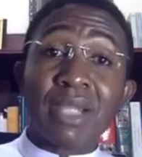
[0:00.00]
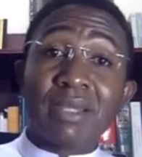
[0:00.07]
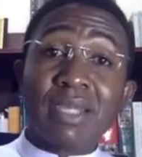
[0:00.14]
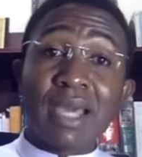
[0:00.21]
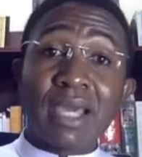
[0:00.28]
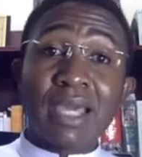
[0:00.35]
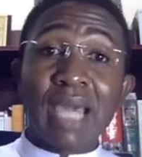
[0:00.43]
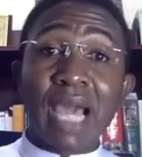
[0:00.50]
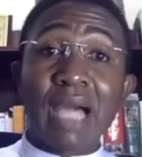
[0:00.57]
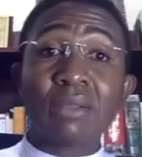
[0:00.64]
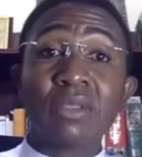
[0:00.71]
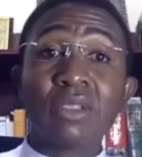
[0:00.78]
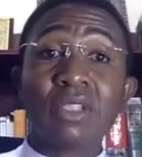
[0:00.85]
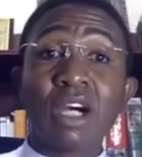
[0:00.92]
the
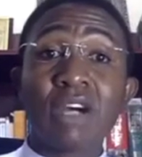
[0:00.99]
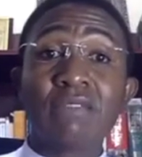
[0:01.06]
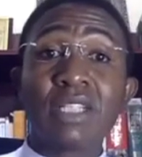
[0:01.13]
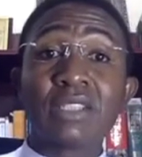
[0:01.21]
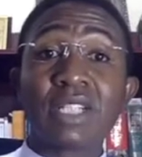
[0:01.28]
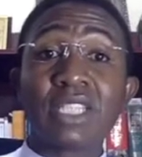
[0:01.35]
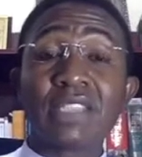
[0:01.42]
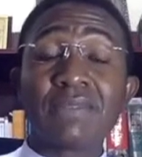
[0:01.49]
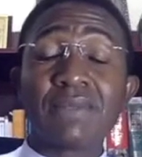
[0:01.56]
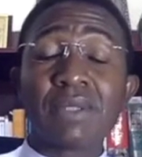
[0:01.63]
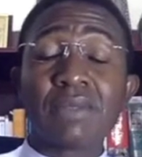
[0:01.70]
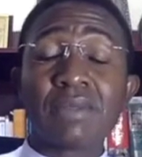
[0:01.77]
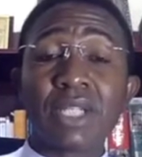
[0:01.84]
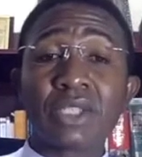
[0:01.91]
account of the
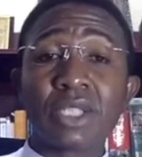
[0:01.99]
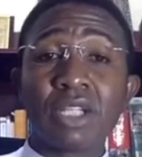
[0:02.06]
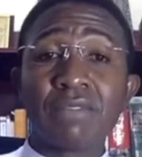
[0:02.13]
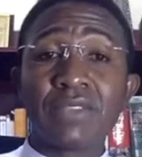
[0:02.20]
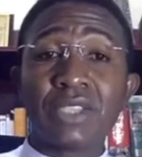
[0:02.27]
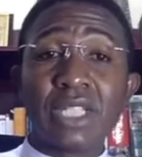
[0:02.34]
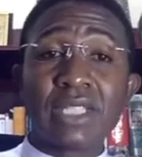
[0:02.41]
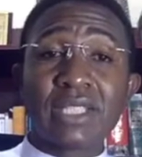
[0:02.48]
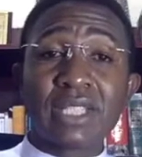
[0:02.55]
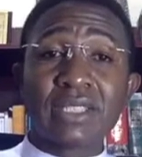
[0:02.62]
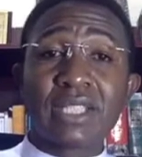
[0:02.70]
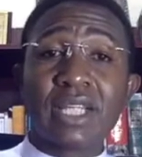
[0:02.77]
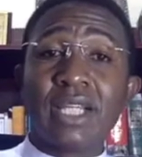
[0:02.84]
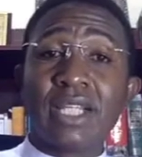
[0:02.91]
transfiguration of Jesus